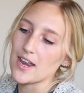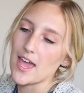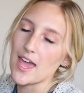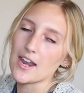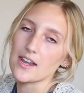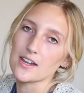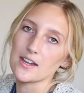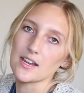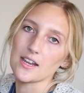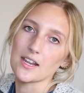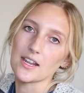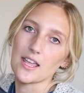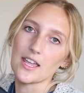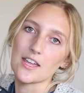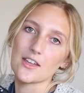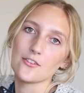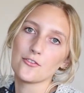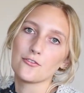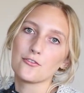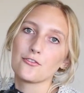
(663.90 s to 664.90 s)
editing
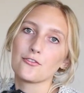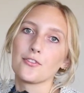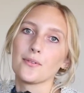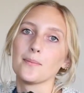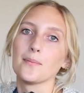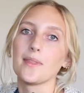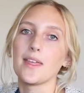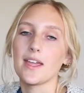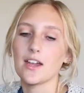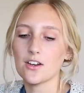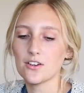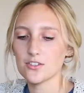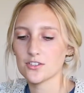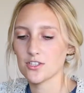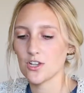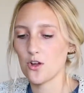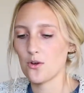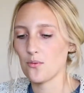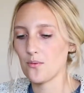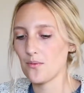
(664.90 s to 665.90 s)
it from there.
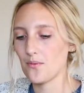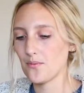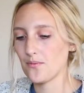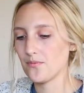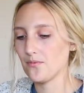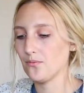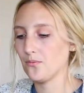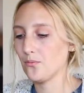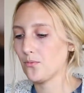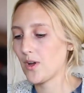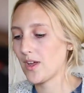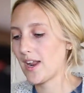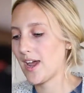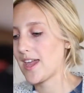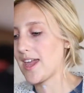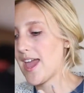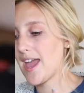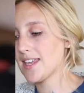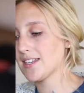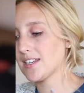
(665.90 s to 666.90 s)
So what I
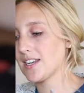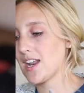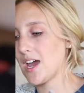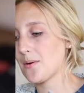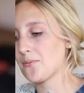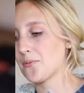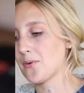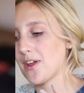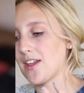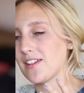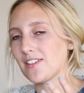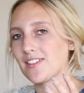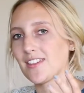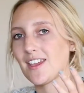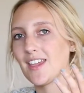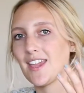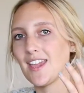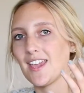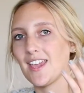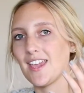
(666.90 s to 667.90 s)
ended up with
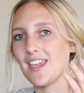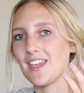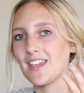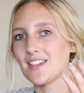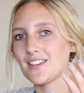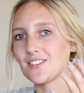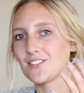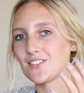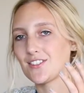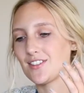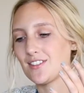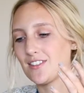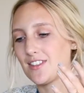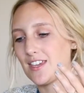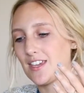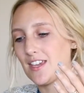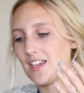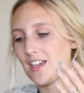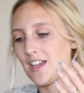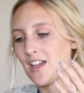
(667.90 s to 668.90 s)
is
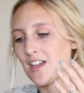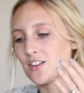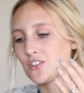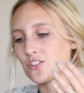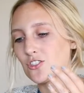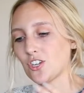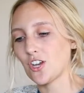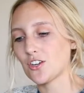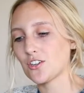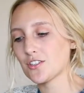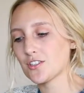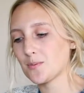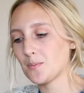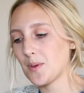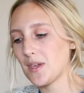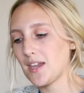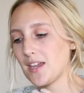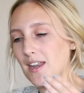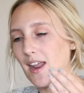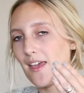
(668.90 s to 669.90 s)
the shutter
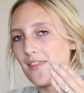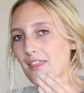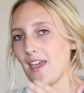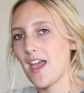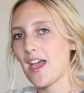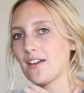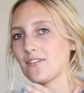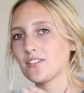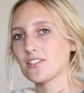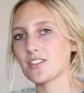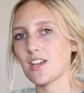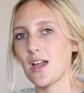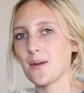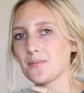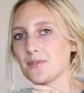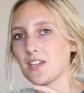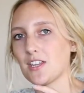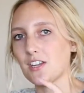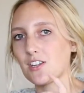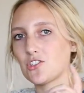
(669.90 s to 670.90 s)
speed and the f-stop
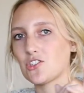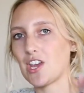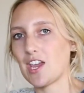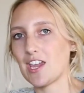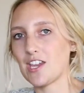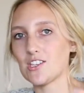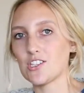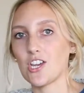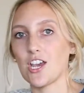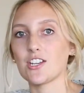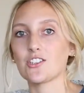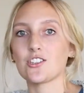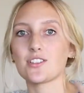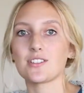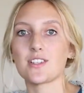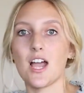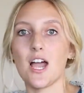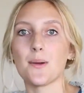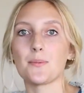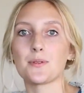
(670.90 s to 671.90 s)
didn't change. I
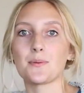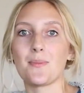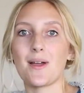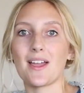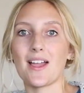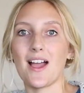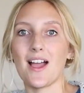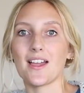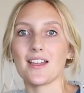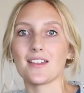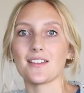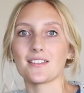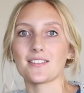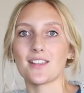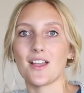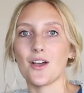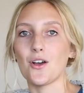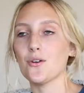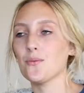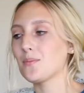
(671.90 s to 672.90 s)
just upped my
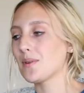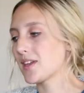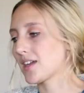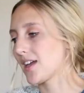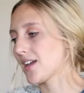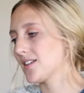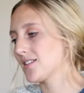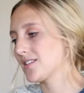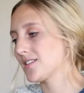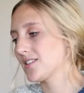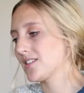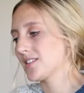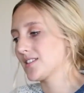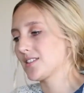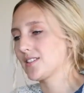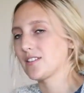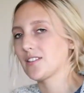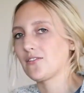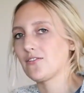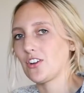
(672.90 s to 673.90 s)
ISO because this
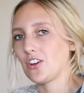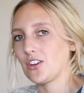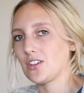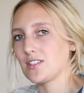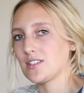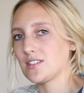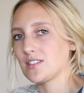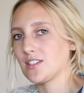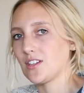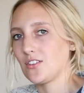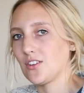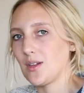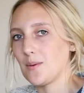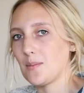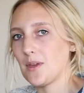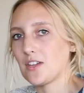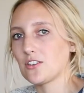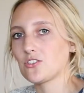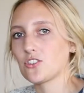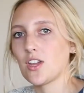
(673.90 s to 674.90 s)
is a very still
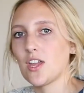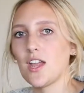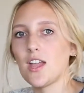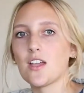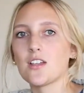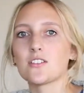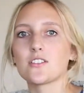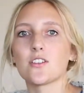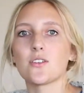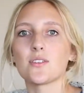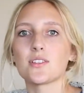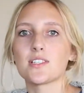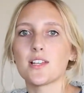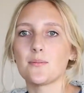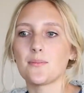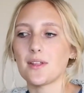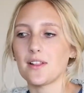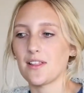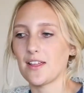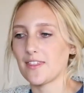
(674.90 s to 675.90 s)
image. So it's
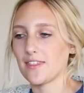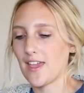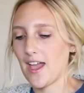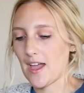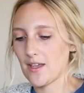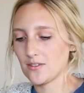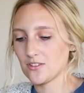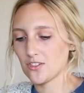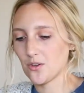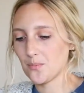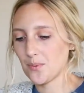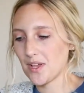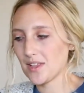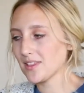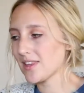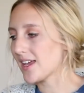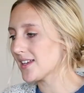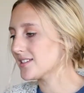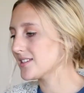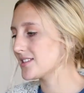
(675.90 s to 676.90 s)
something like that. So, but
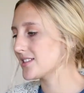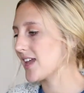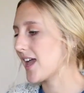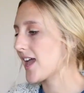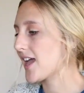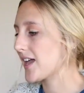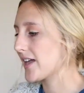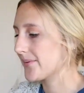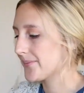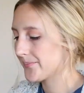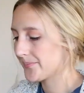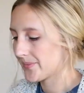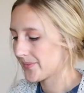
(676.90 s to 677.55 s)
let's say,